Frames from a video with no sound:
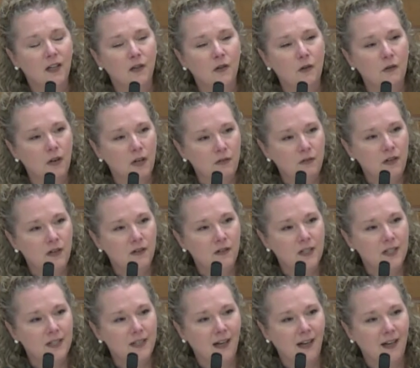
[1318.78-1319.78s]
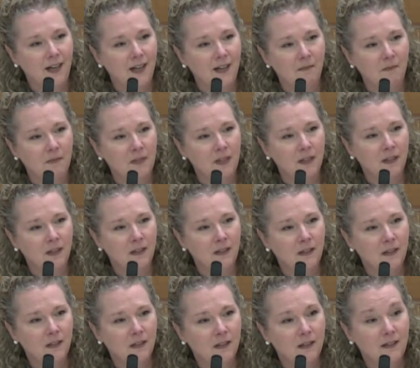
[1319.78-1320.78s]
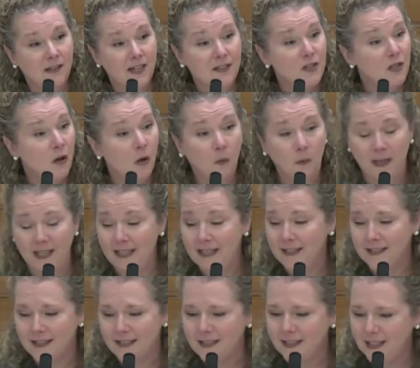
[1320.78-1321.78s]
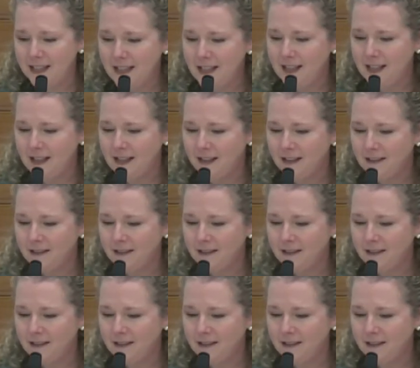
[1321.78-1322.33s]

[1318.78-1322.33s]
Chronos time, that's all we can see.